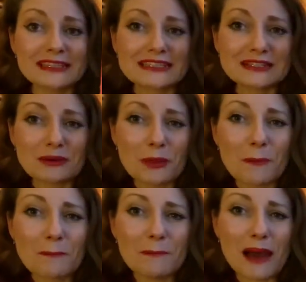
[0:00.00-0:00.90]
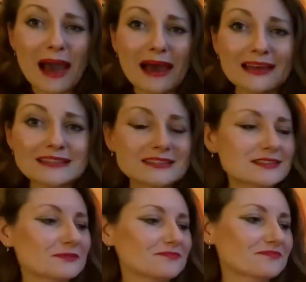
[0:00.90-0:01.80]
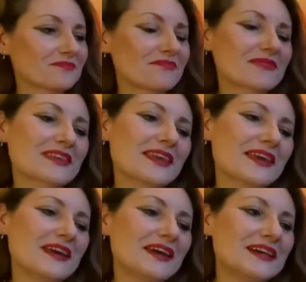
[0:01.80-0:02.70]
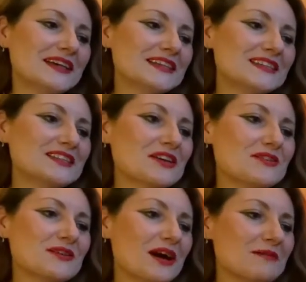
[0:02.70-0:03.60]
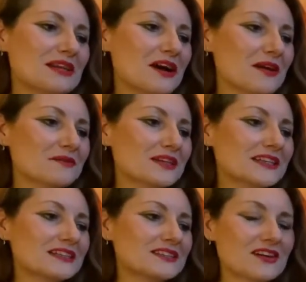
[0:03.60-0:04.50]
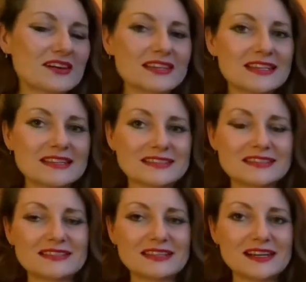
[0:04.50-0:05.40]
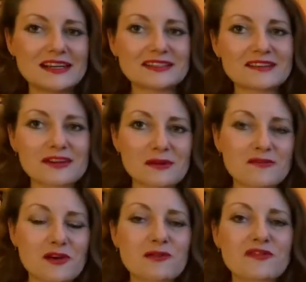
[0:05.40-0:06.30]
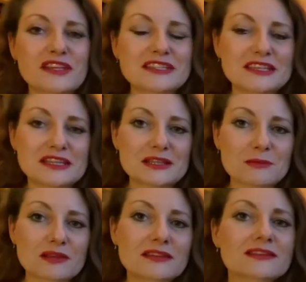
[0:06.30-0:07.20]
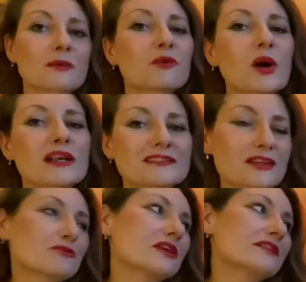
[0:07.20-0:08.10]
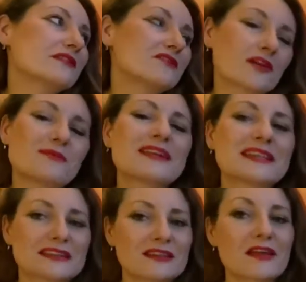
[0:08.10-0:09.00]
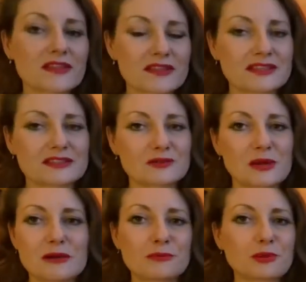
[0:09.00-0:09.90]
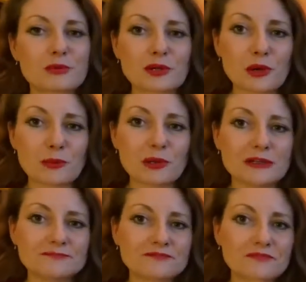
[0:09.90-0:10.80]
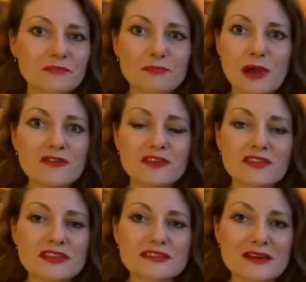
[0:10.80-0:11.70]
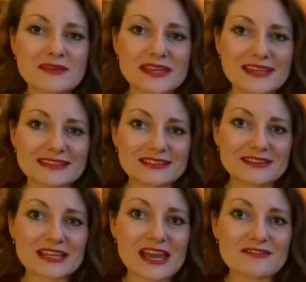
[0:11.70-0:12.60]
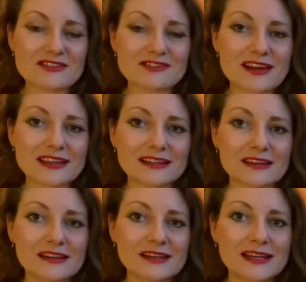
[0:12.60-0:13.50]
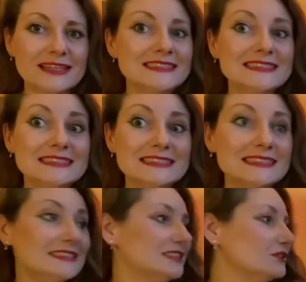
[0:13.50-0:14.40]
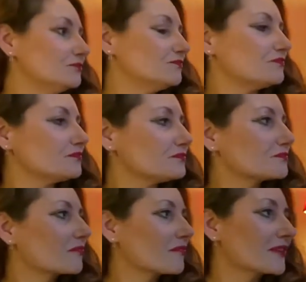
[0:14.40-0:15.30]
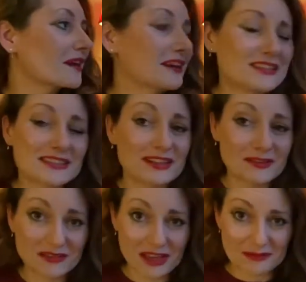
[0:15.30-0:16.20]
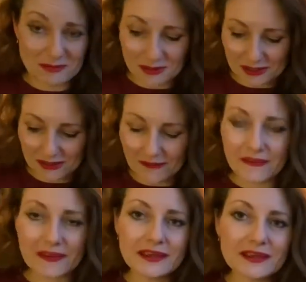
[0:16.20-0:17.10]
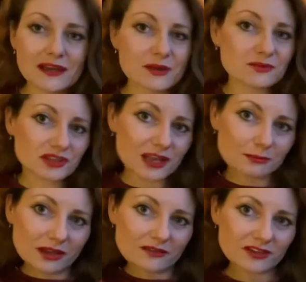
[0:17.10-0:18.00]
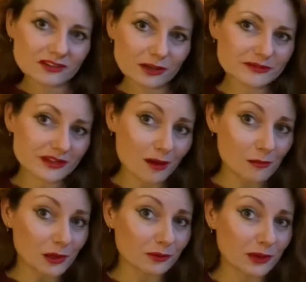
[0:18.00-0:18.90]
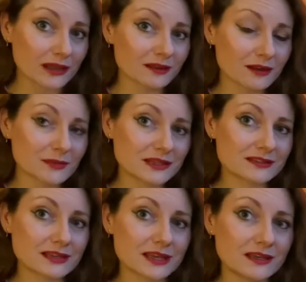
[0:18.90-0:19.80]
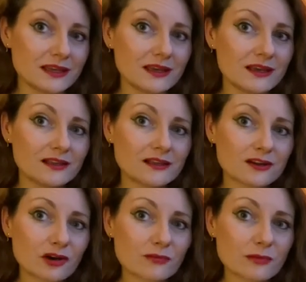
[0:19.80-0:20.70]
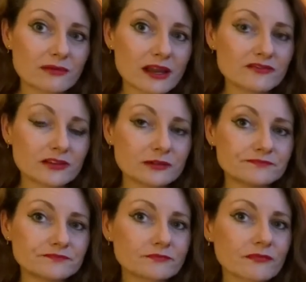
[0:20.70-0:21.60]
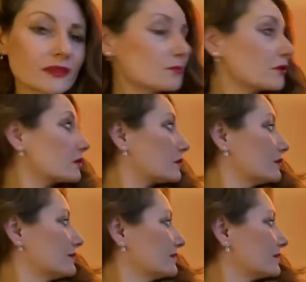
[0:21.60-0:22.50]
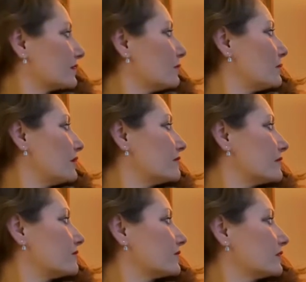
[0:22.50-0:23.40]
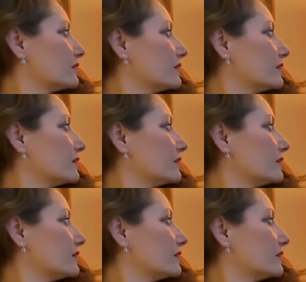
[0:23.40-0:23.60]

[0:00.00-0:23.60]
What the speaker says: It's all the bats. So, I mean, I'm going to start this. I don't know if I'll finish it in the month because I'm quite a slow reader. And if I'm reading the other things as well, probably not. But perfect for this time of year. So yay for Dracula. Eee! I just love that book. Do you like my Victober setup, by the way? I meant to say, look, got my raven. Come here, raven.